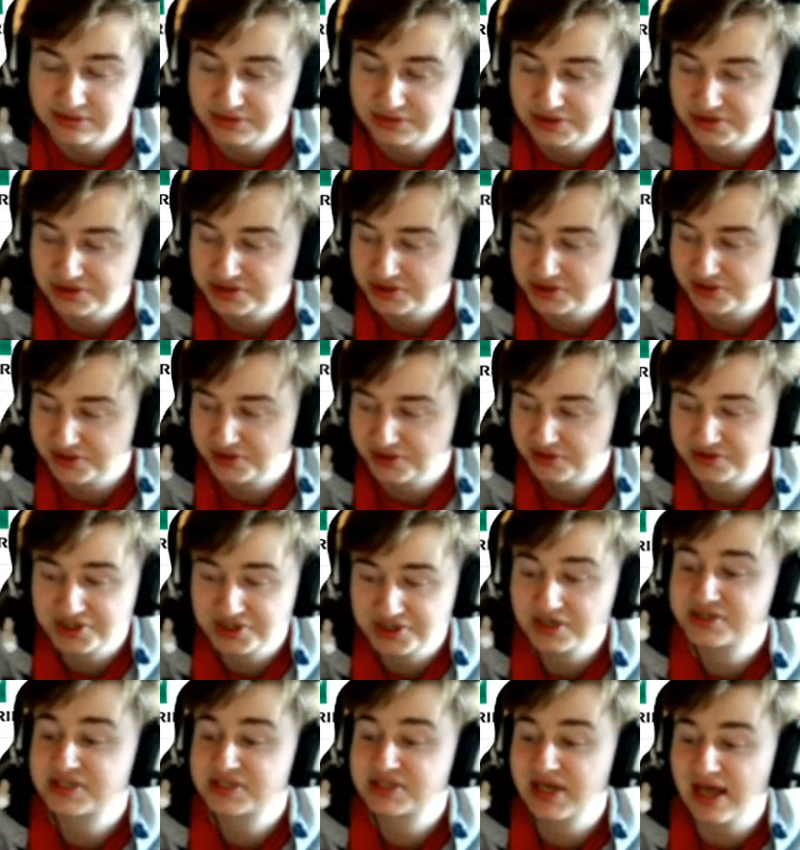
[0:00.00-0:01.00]

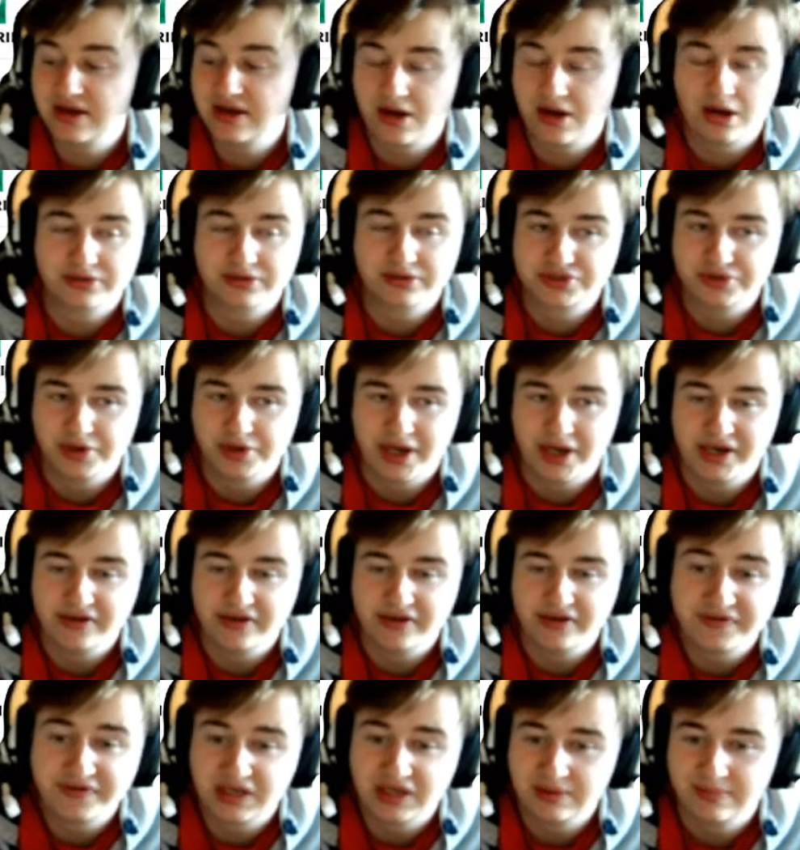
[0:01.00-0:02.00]
just cannot do
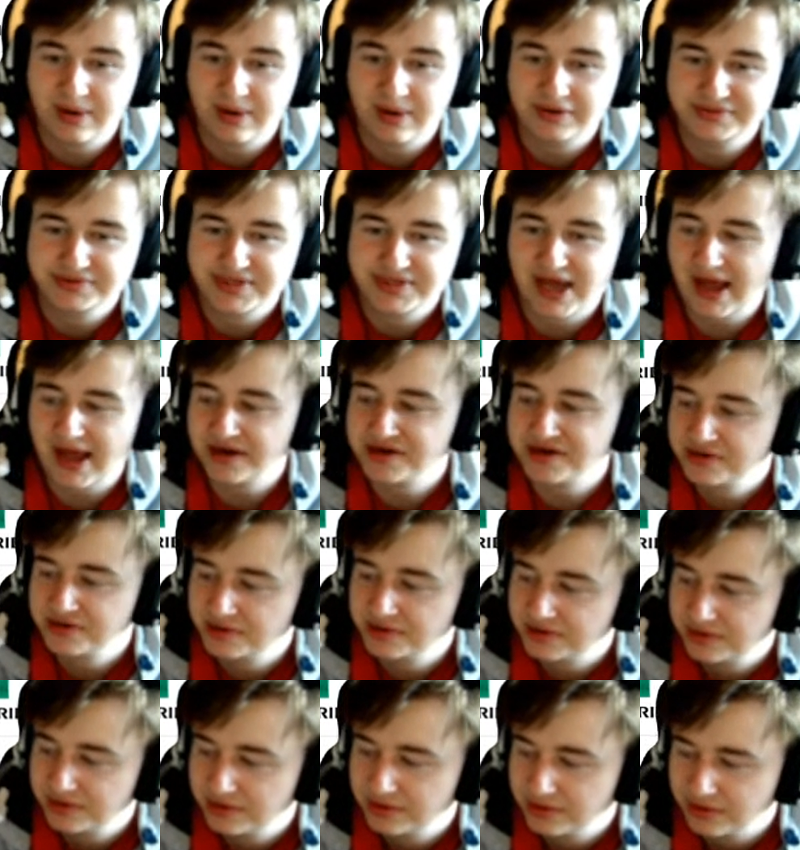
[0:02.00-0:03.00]
anything about that.
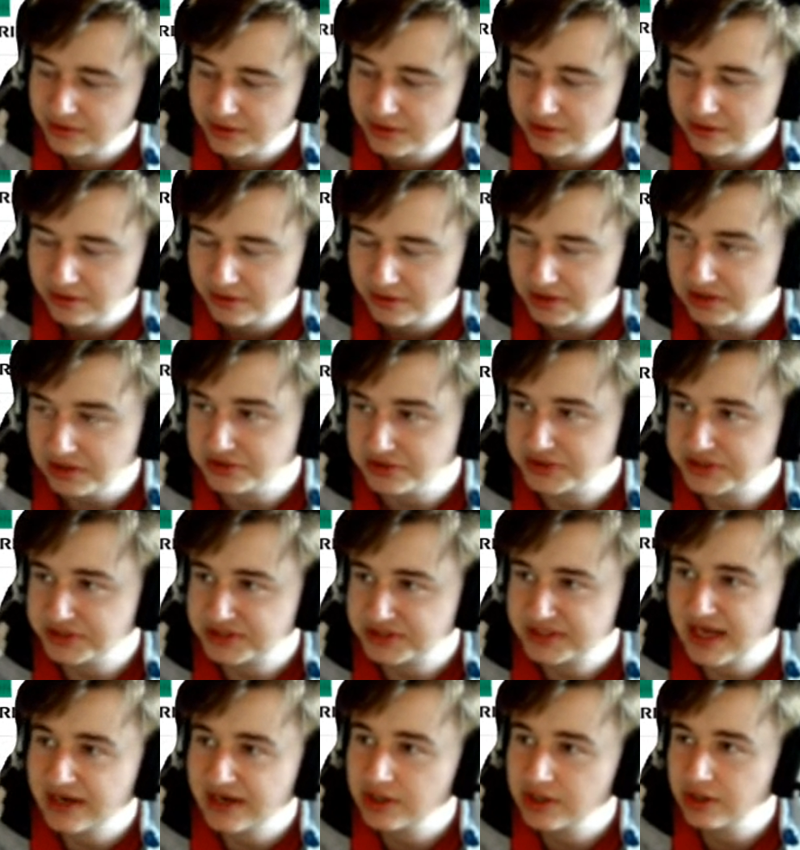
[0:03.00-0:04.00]
You
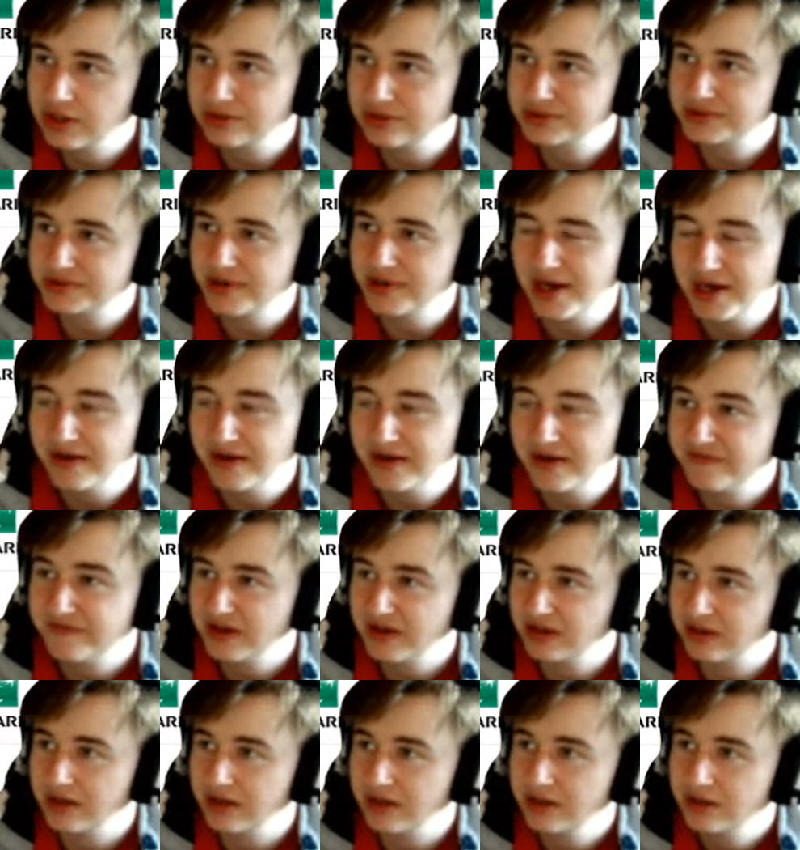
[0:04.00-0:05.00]
just cannot do
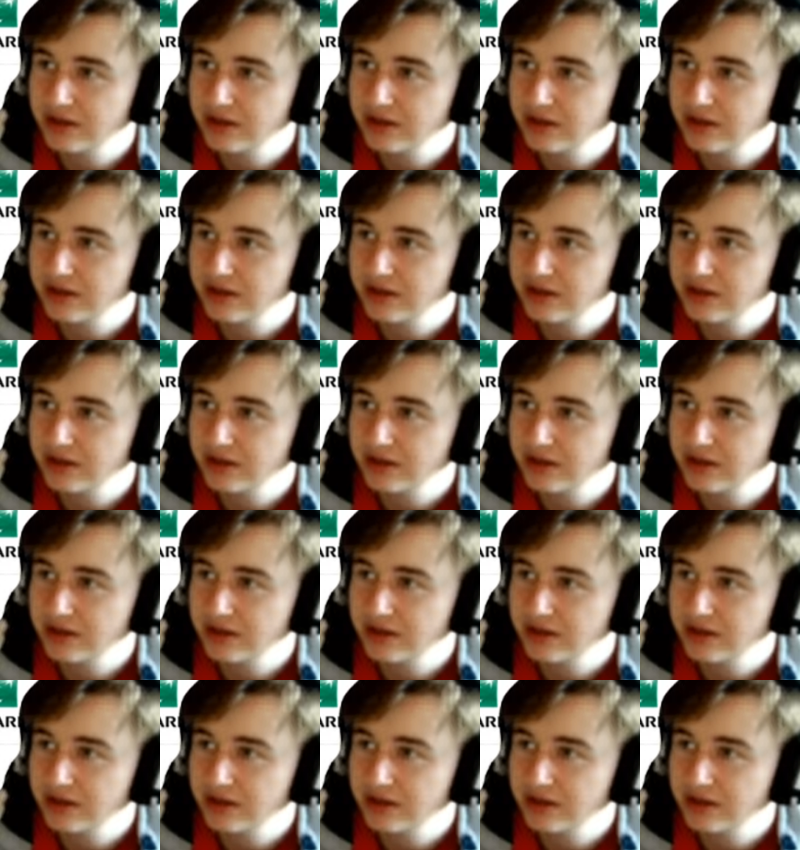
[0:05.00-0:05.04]
anything.